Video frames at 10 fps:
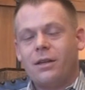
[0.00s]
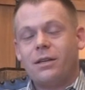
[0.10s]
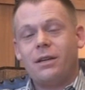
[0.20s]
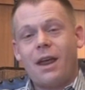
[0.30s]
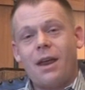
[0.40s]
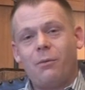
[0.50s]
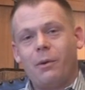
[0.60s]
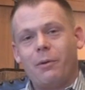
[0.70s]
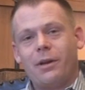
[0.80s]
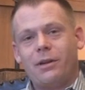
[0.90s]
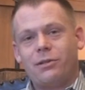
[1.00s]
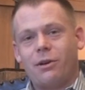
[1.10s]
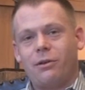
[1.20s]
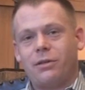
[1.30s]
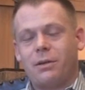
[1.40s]
Today, we wanted to
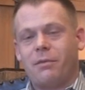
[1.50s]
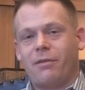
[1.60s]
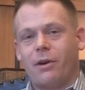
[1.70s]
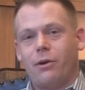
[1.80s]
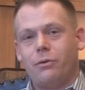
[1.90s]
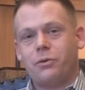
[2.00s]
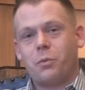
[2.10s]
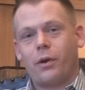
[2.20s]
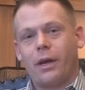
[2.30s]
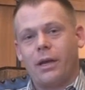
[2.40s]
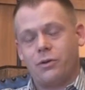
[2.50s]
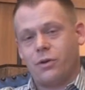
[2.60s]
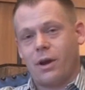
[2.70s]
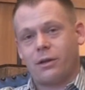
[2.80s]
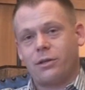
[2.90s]
show you some of our new spring
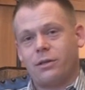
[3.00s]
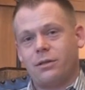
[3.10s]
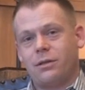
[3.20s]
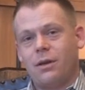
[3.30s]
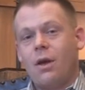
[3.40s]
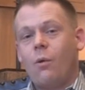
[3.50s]
introductions.